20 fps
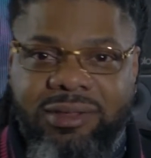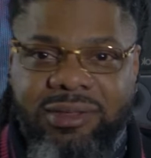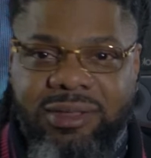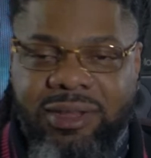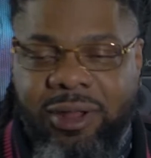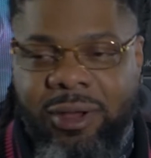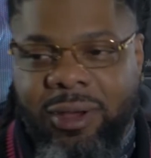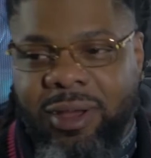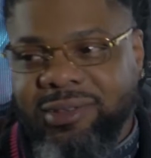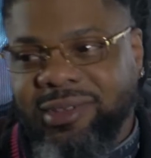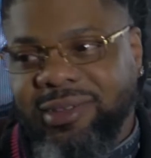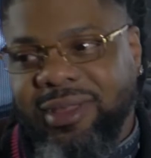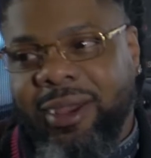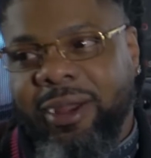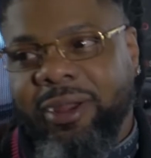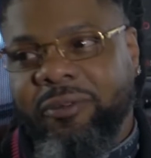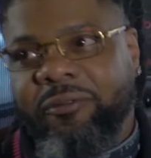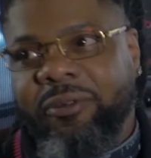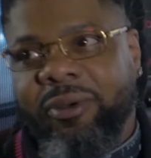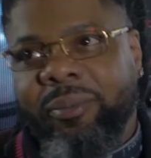it all
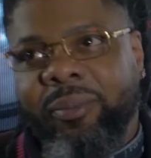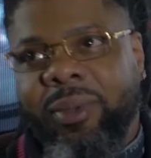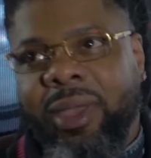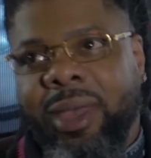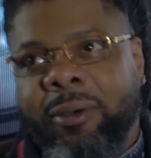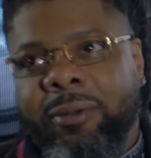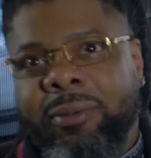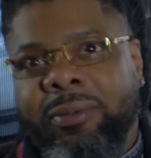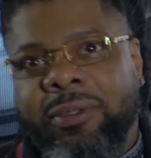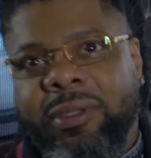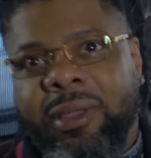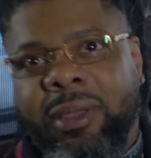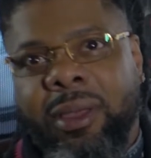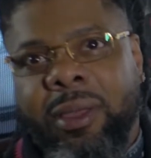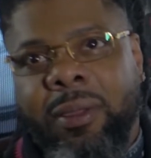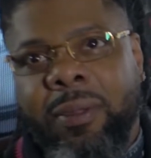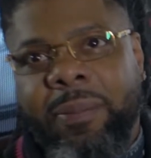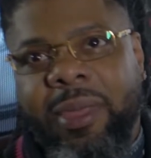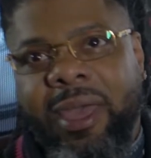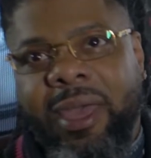started for me. I was
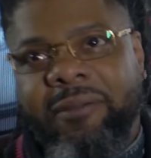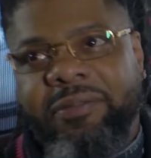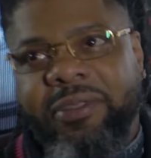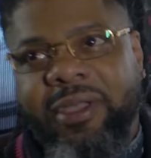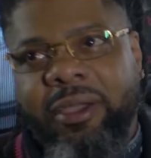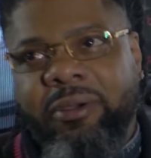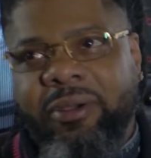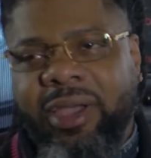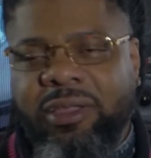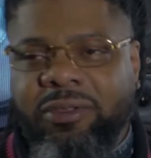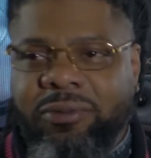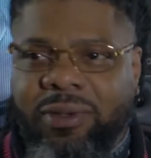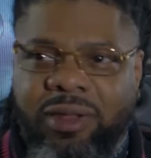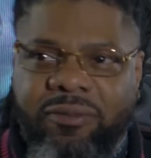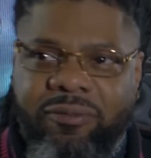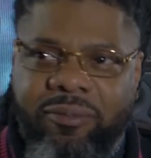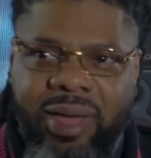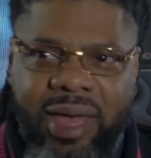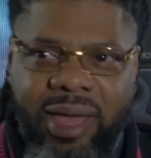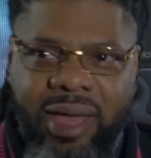um, after I
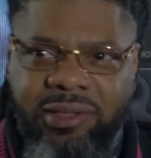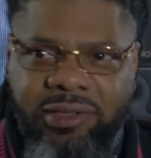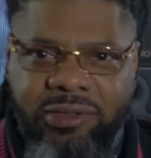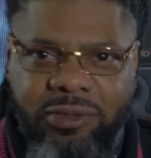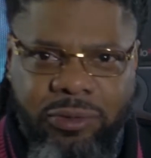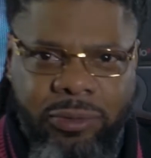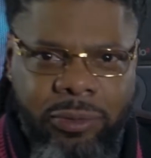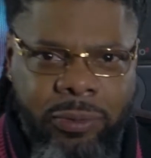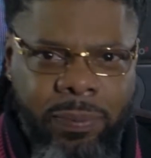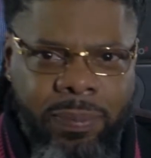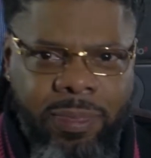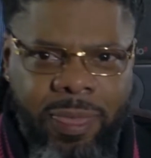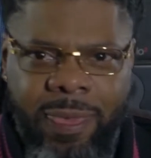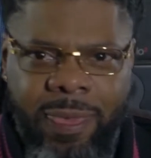graduated from high school.